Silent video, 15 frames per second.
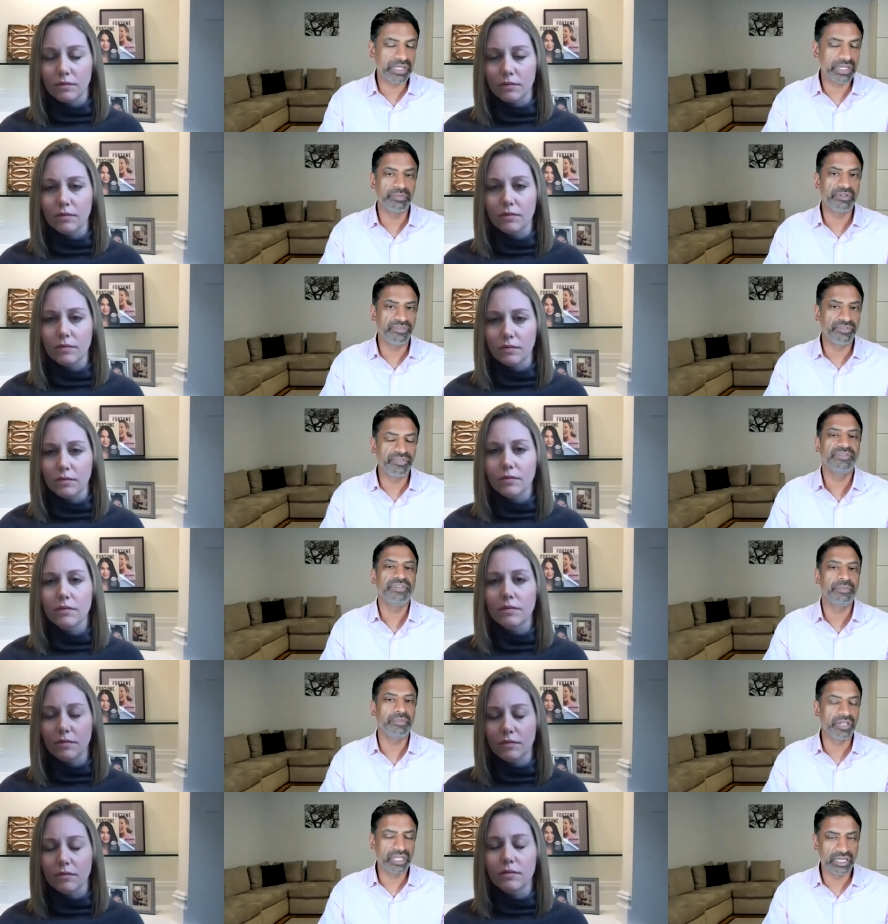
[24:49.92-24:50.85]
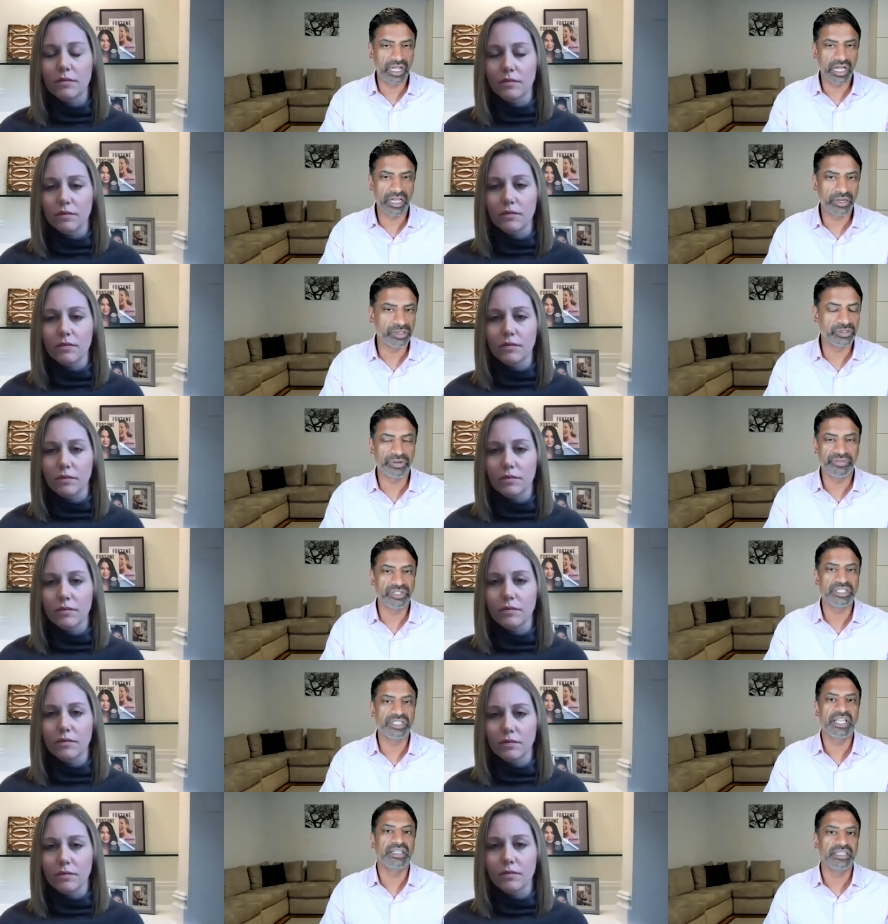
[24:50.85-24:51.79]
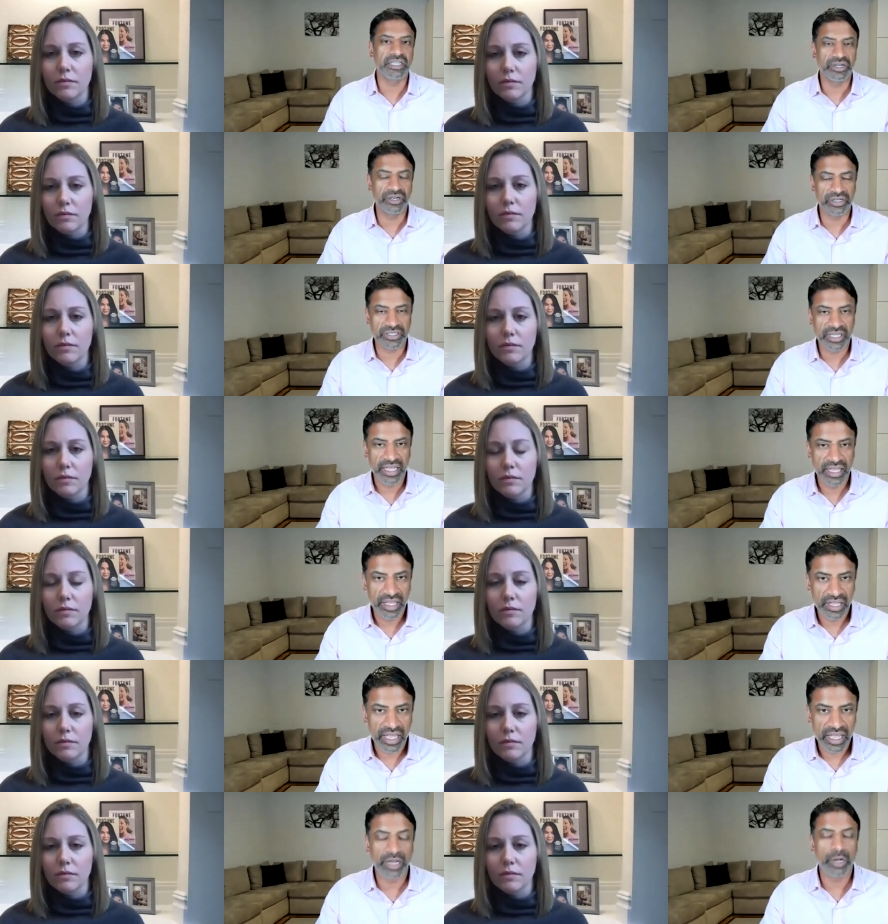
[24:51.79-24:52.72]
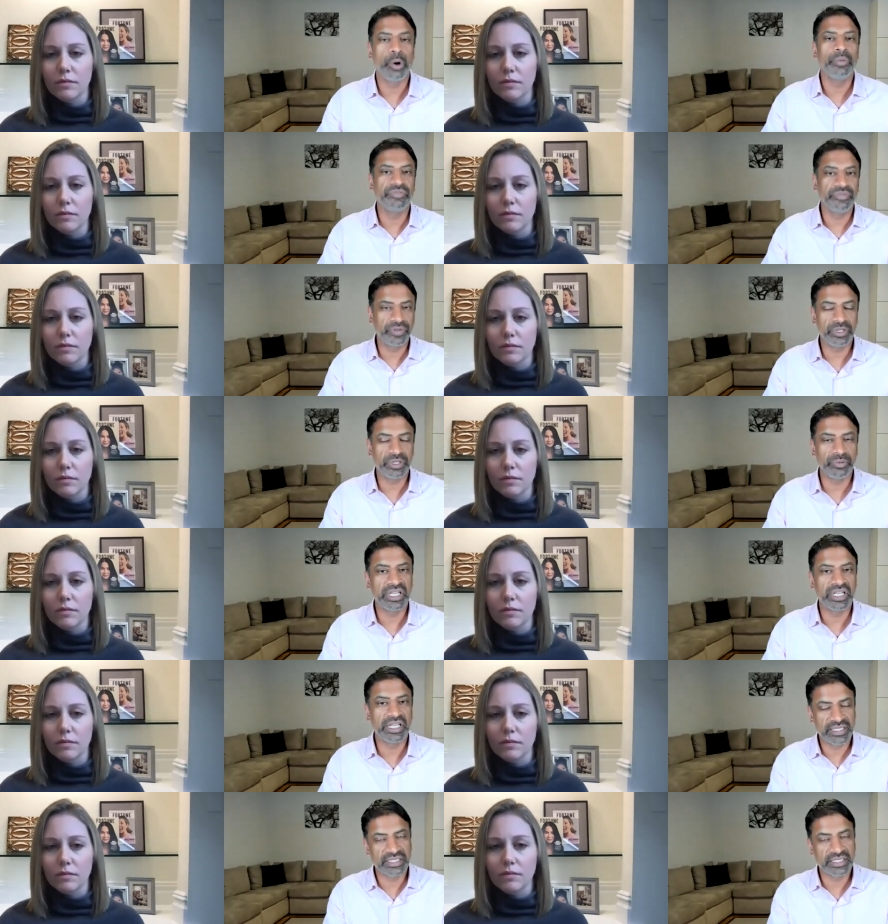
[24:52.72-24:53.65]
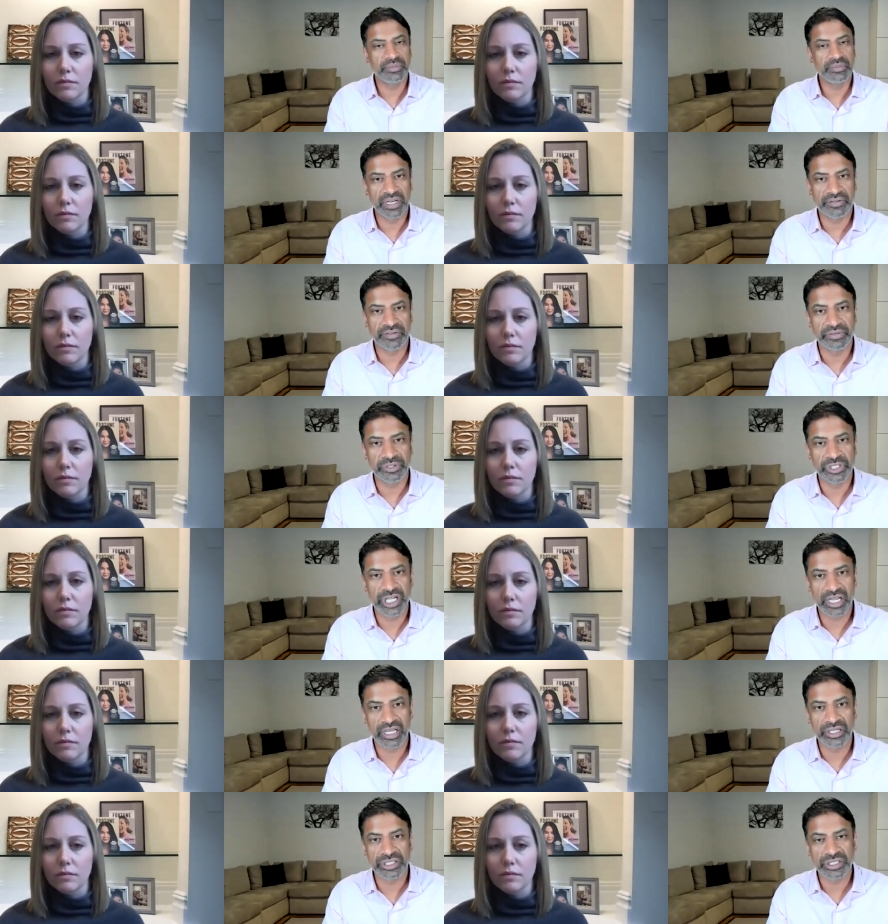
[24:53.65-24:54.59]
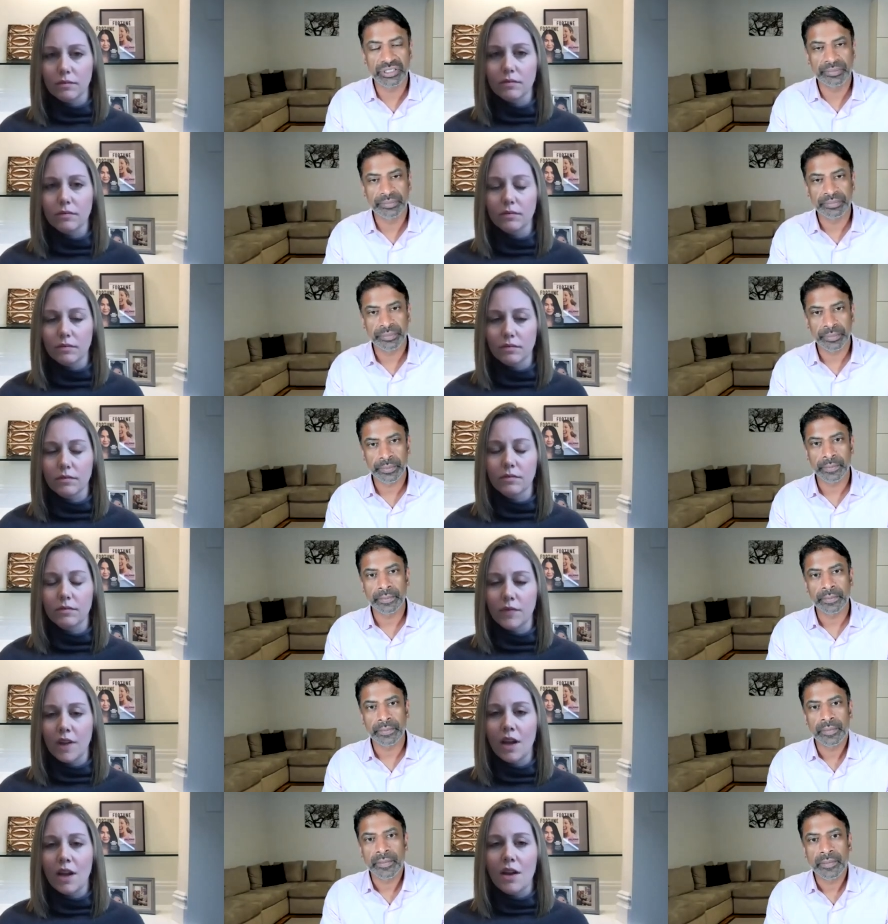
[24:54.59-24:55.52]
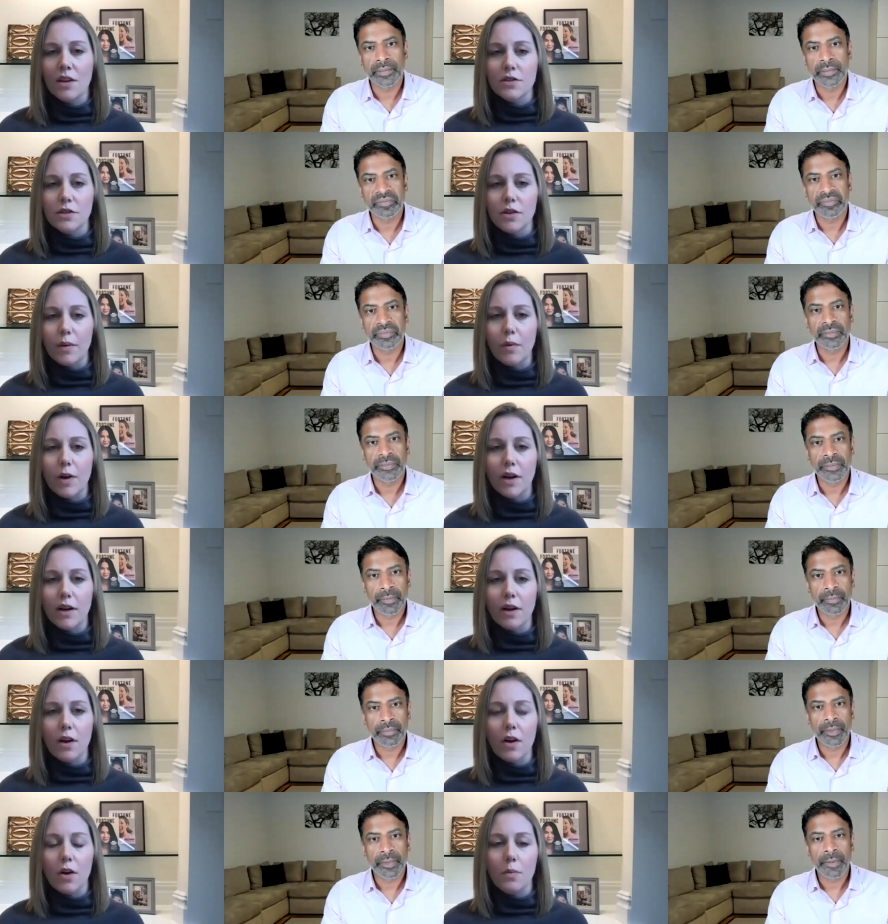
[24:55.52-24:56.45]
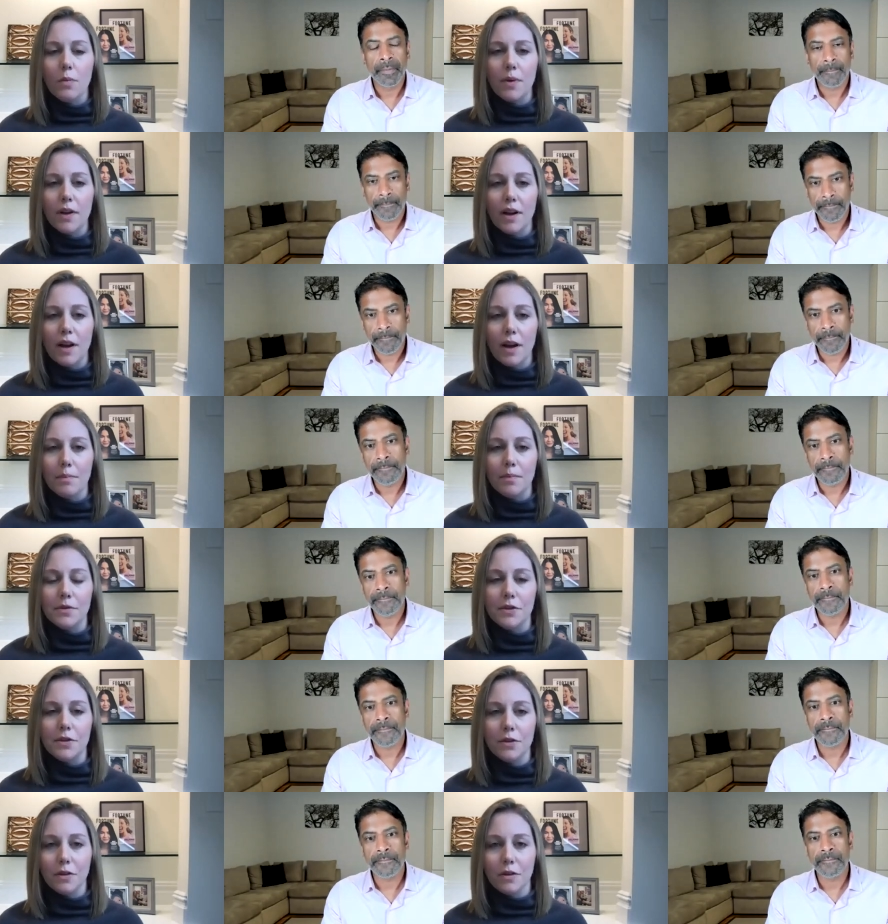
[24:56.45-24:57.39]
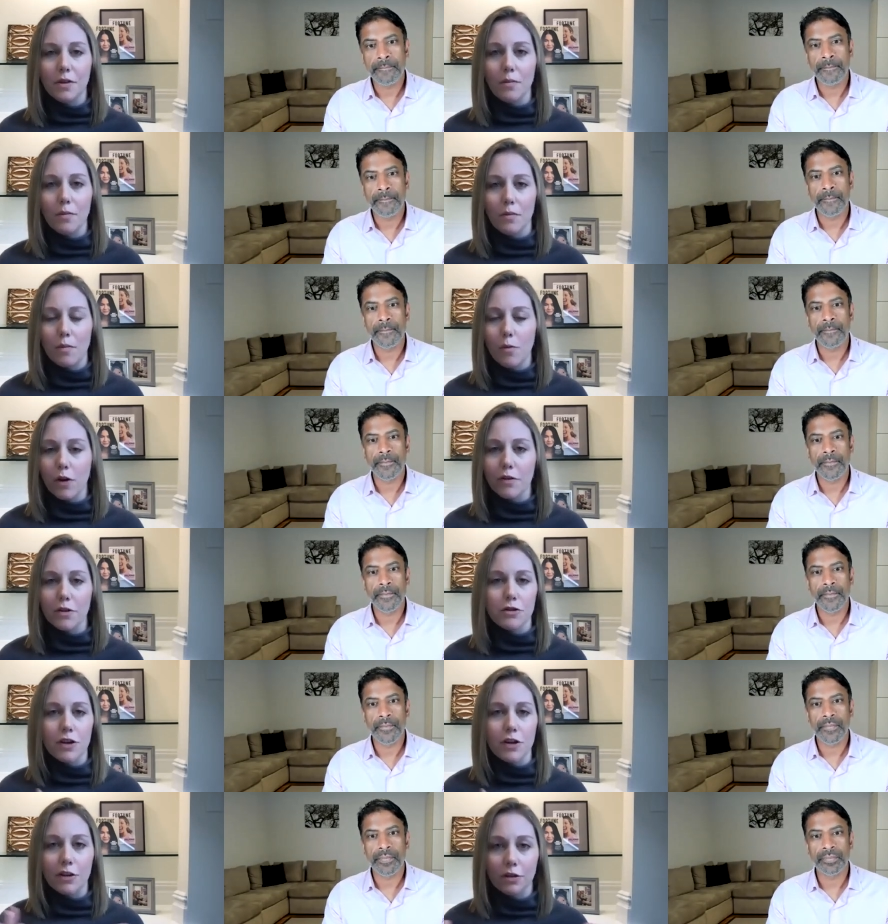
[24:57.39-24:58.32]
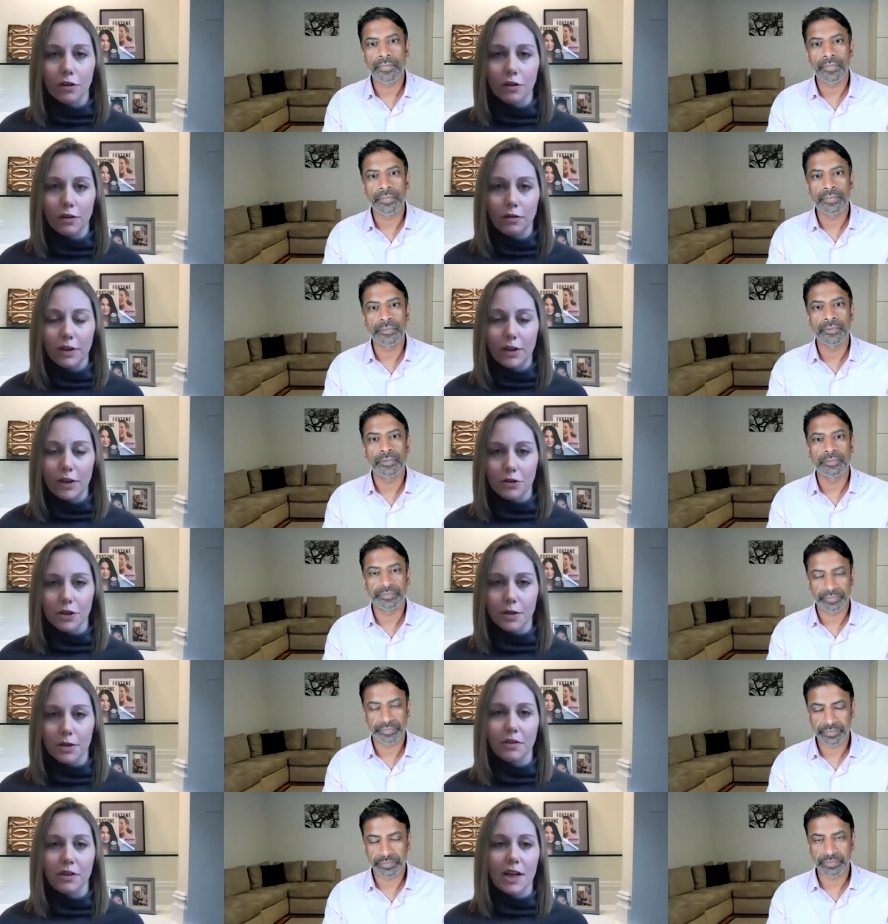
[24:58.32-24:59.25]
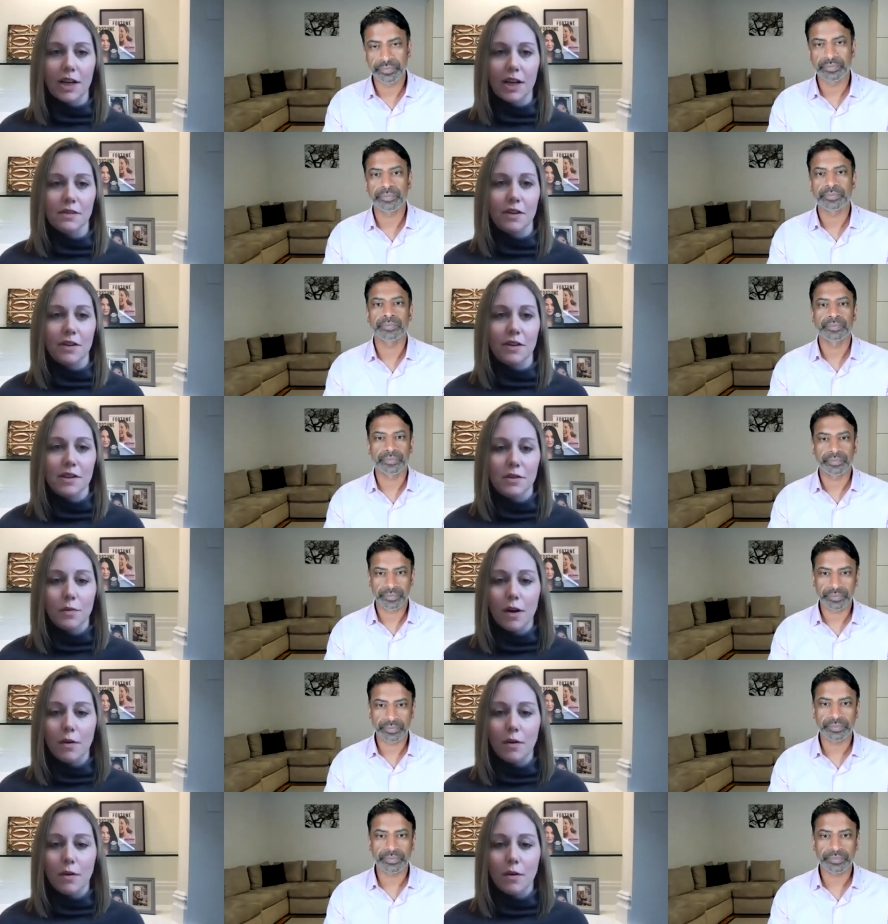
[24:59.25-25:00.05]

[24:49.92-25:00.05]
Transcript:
Speaker 1: why we commit $50 million over 10 years, and hopefully we can get some meaningful change.
Speaker 2: So I want to open up to more of your general leadership philosophies as